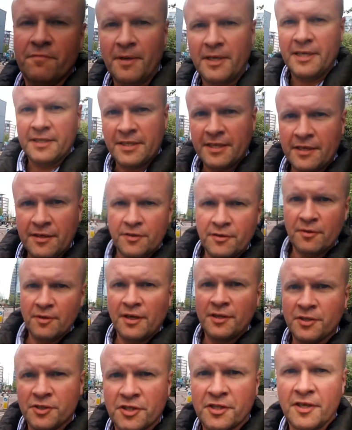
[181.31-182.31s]
I've made it till
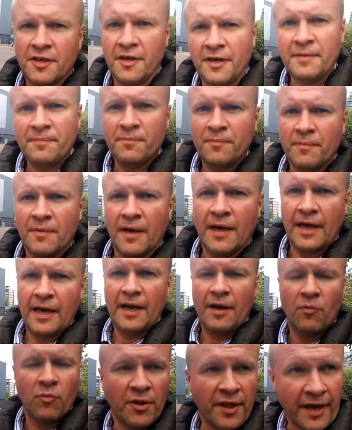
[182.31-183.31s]
lunchtime
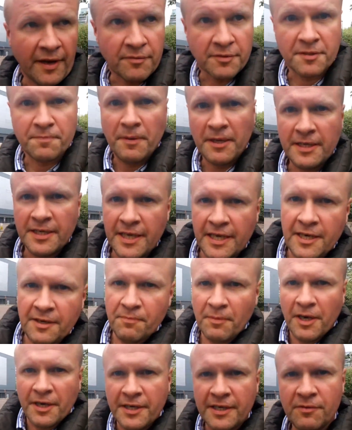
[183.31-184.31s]
without spending
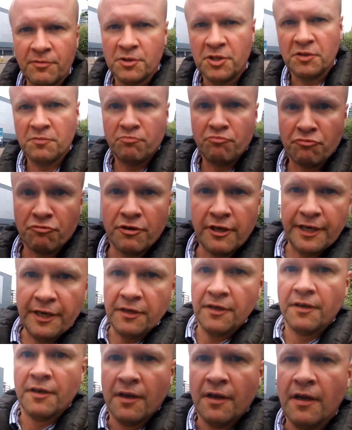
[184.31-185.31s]
any money, which is
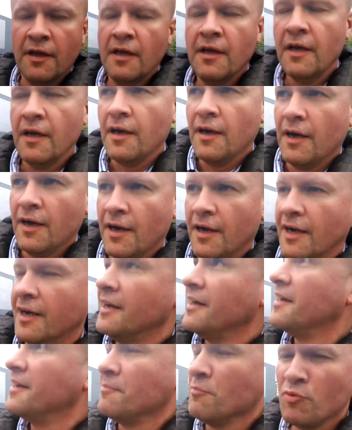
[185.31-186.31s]
brilliant.
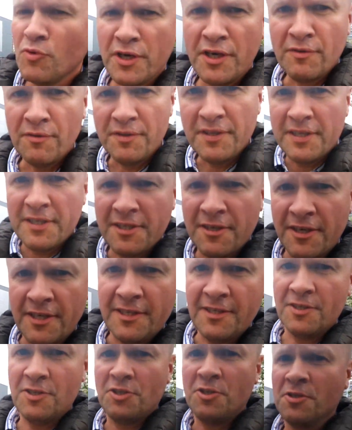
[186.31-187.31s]
I'm walking on this side of the